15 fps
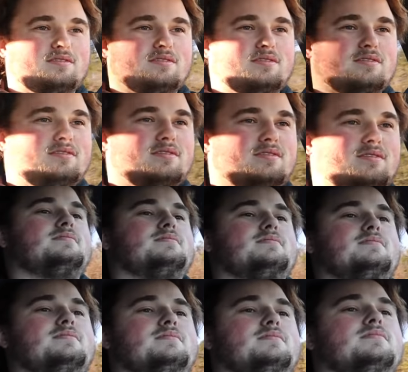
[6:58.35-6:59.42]

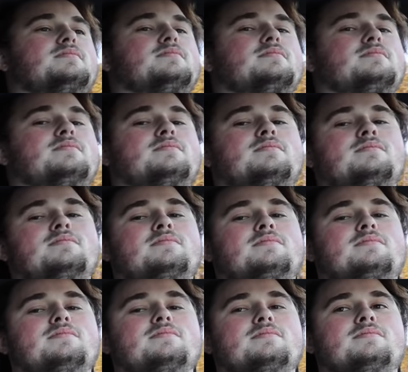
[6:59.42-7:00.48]

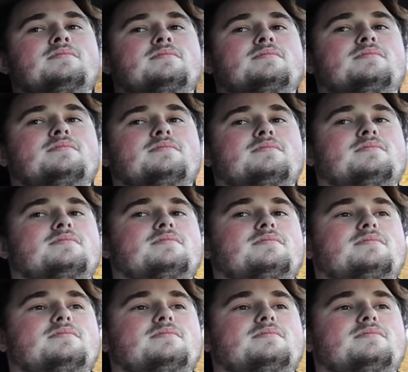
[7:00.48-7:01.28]
(silent)